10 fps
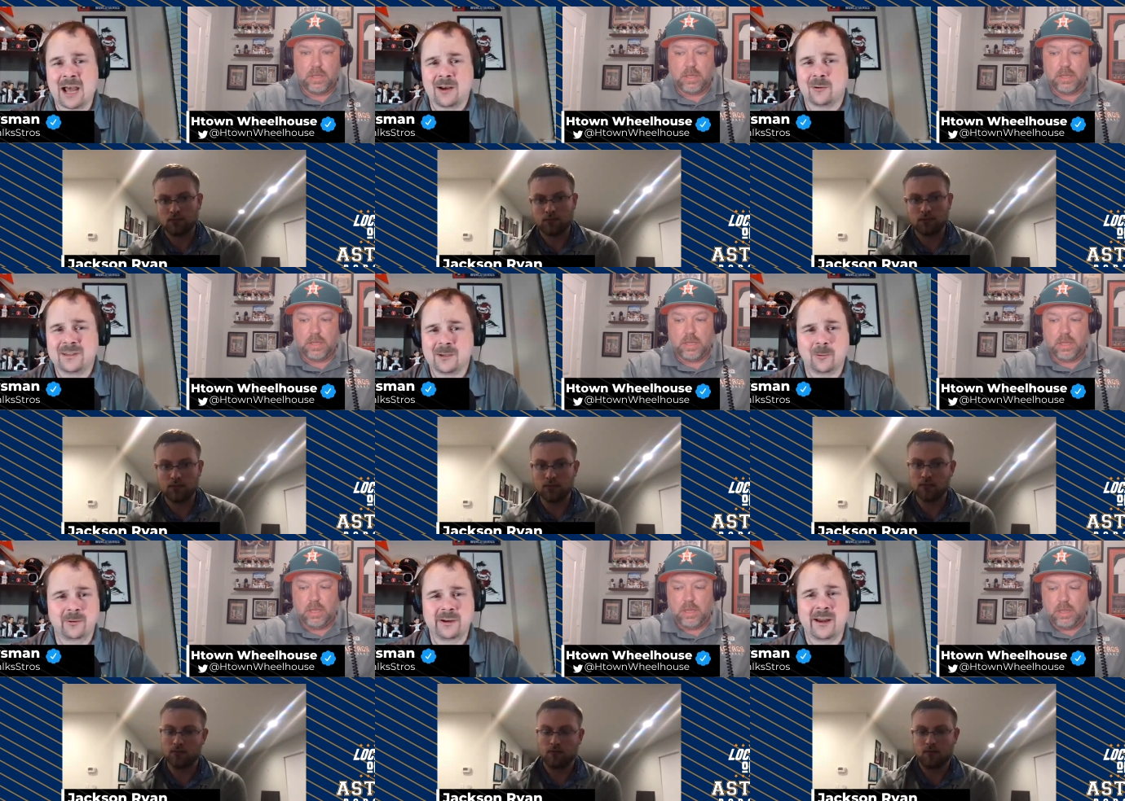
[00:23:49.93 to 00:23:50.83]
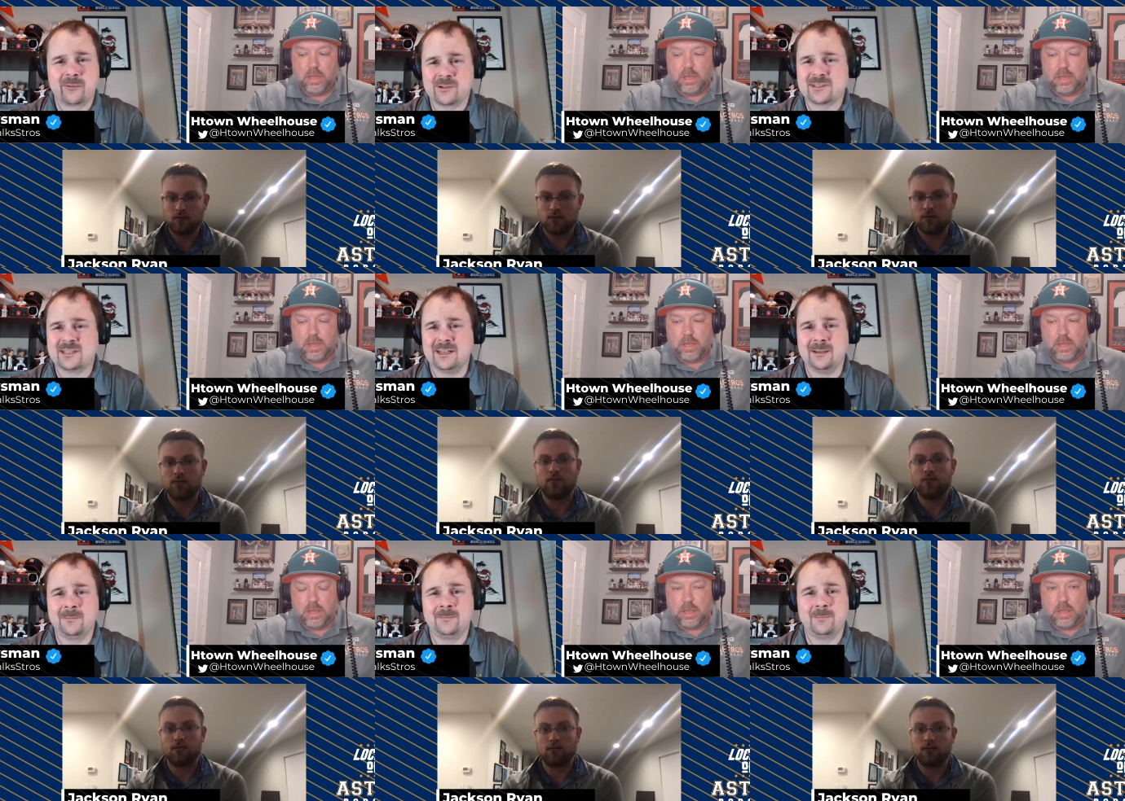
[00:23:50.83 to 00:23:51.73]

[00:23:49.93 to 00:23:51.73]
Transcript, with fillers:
Speaker 1: don't think we'll ever see